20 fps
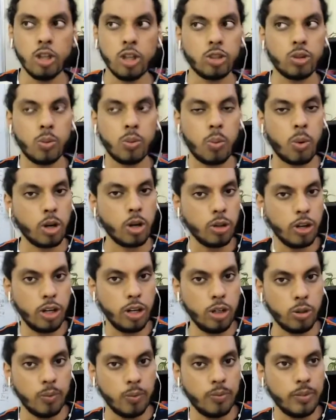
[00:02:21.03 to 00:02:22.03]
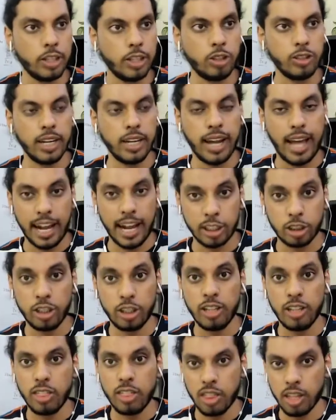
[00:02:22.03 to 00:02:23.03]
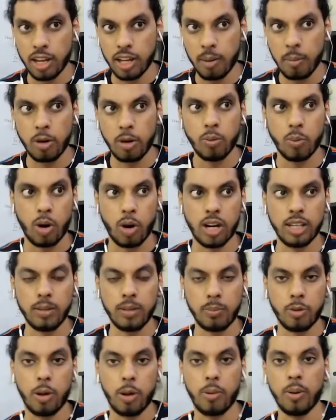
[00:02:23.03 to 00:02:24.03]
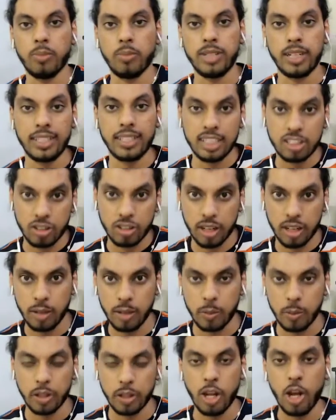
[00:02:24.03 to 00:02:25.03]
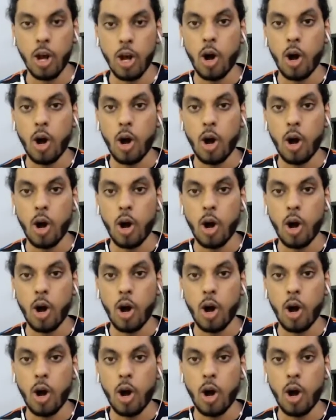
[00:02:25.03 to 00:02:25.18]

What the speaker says: So what you can do is you can actually think about what are the problems that they're struggling with,